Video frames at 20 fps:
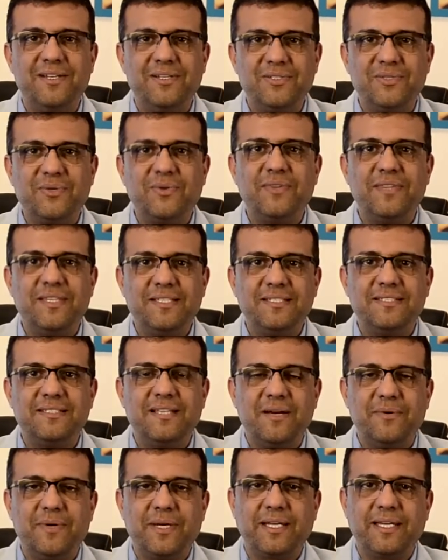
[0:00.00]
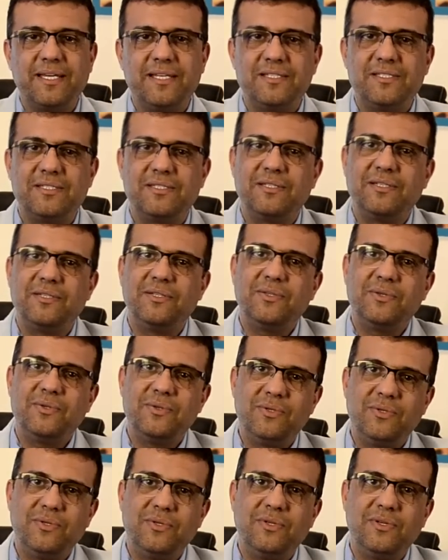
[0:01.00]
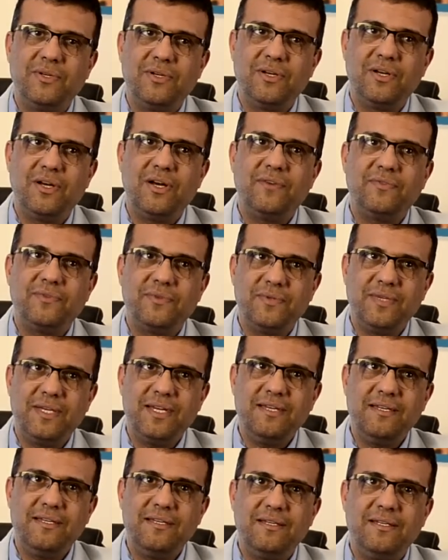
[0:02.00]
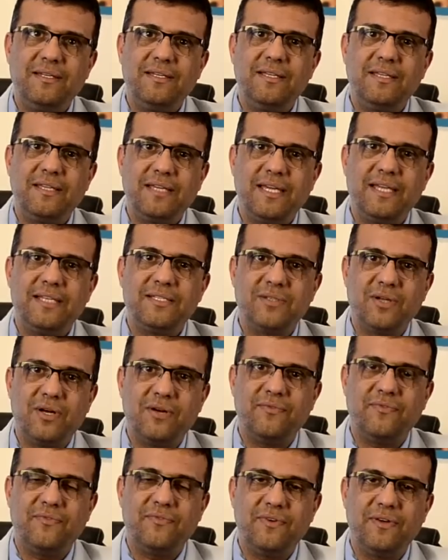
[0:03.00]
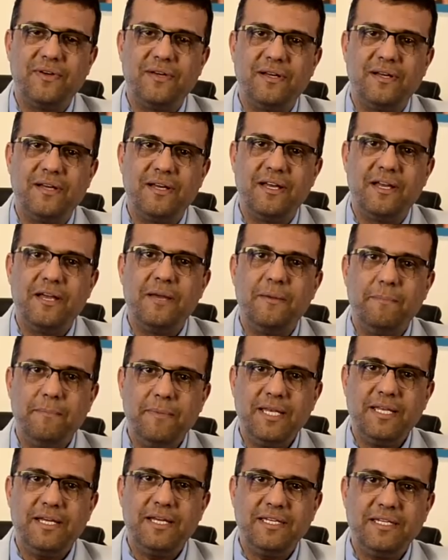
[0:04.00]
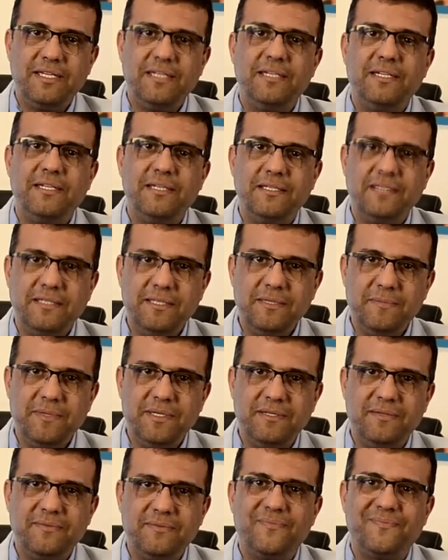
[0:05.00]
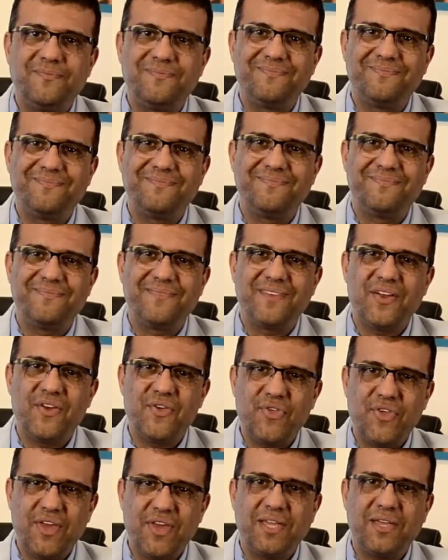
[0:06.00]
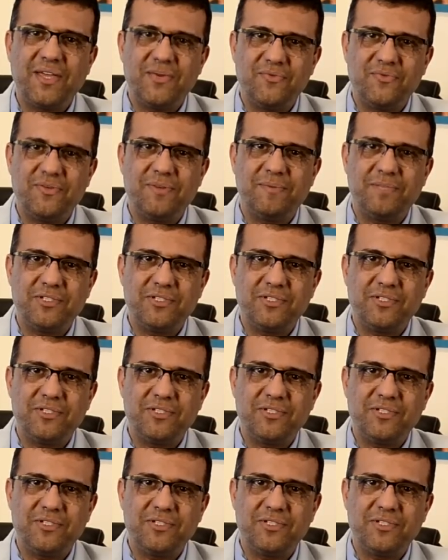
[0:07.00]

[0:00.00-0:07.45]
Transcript: So this is our case of today, case of miliary TB. Thank you very